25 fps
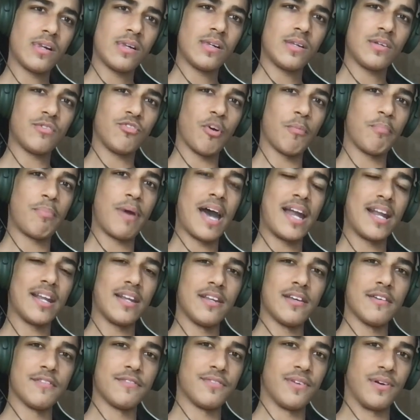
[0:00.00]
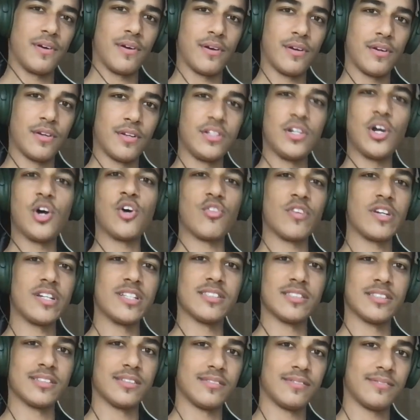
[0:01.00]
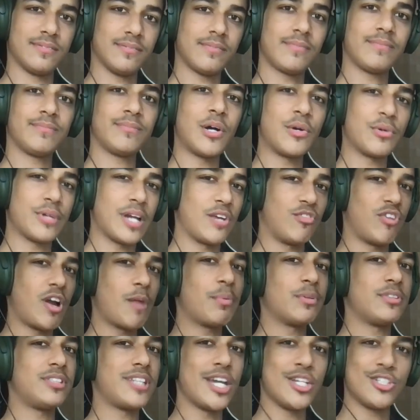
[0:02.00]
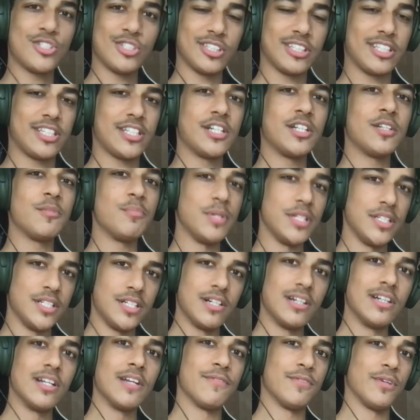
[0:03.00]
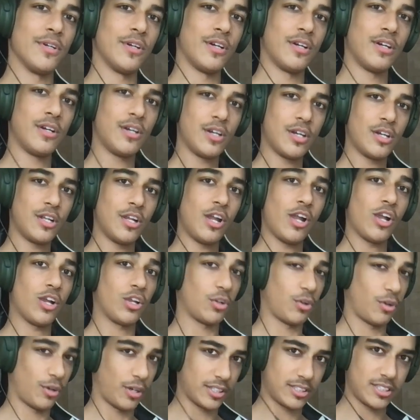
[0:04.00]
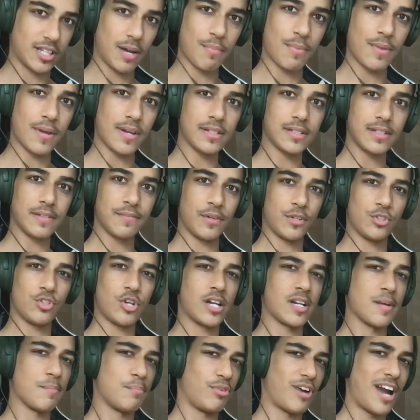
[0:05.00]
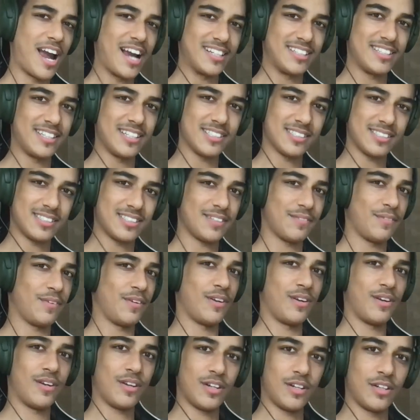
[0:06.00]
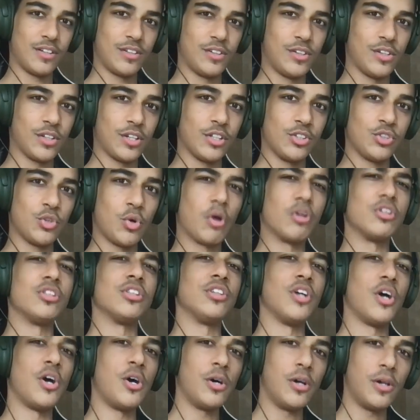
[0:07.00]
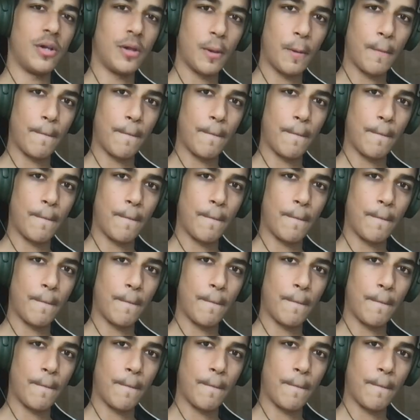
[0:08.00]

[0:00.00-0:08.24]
repetitive for no reason. Okay, repetition could be good if you're learning something, if you're trying to practice, if you're looking towards a goal.